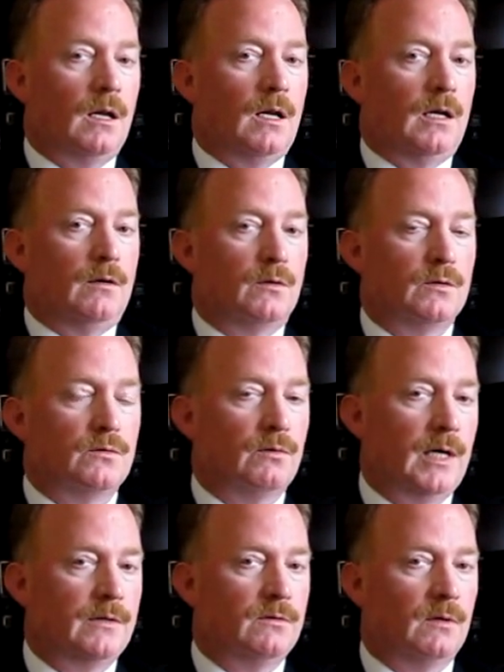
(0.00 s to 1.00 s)
and
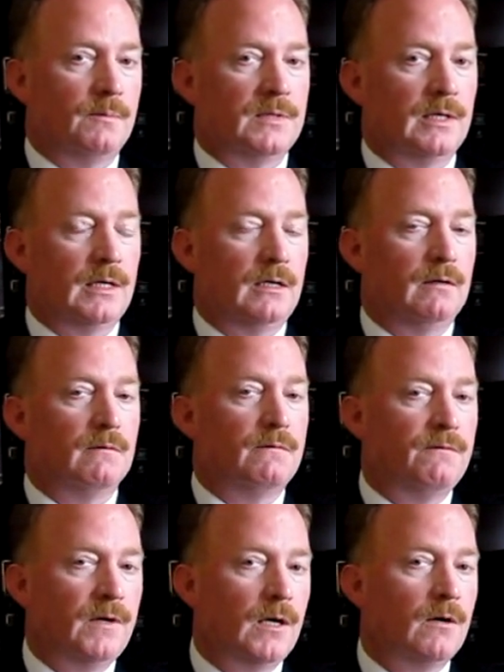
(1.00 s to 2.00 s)
try to obtain
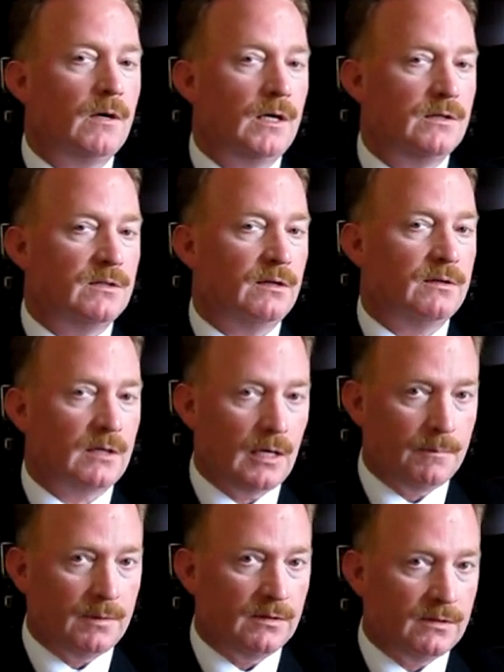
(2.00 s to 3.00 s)
fair and just
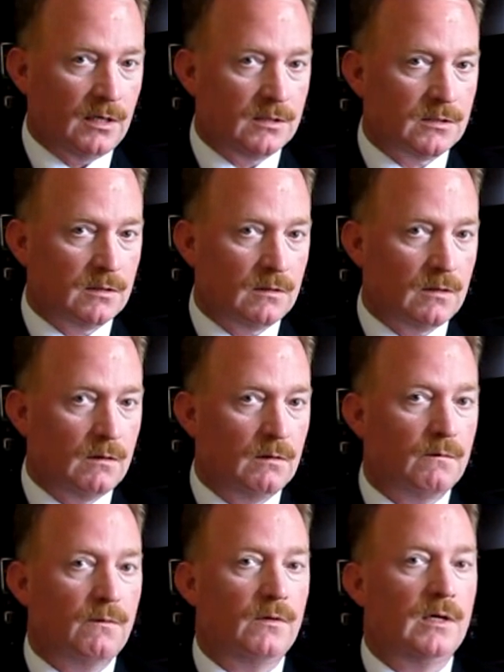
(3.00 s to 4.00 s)
compensation
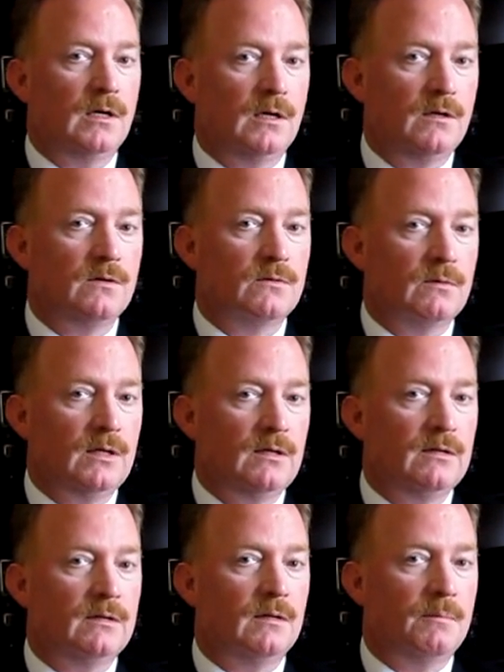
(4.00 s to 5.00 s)
for the
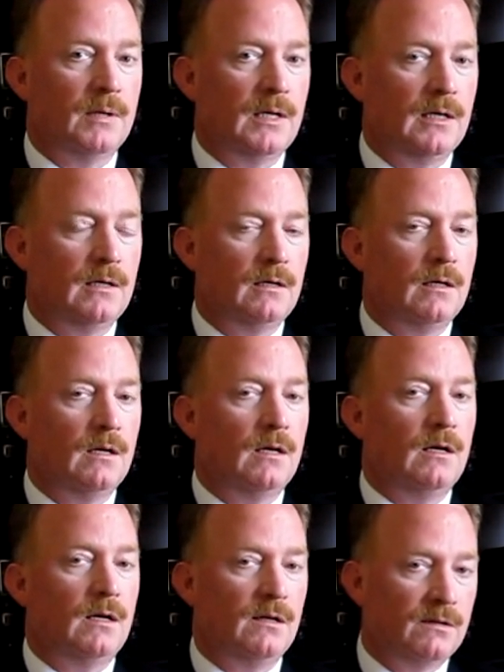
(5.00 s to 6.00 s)
injuries, the pain,
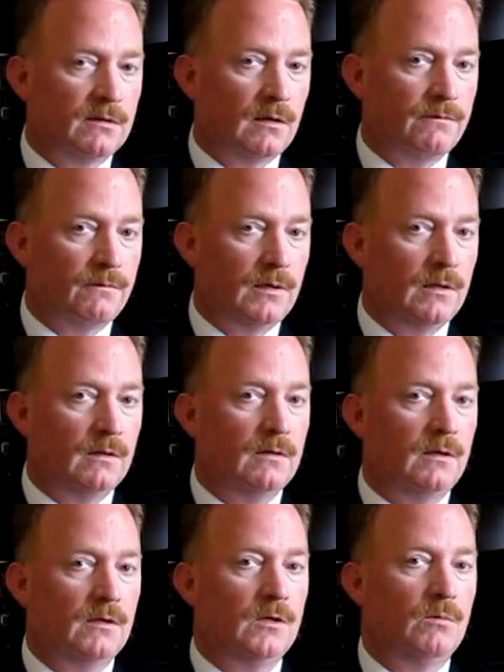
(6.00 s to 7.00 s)
and suffering
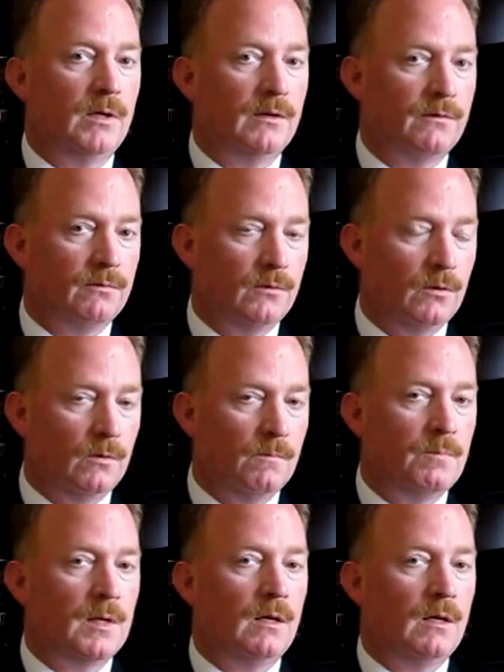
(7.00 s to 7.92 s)
that you went through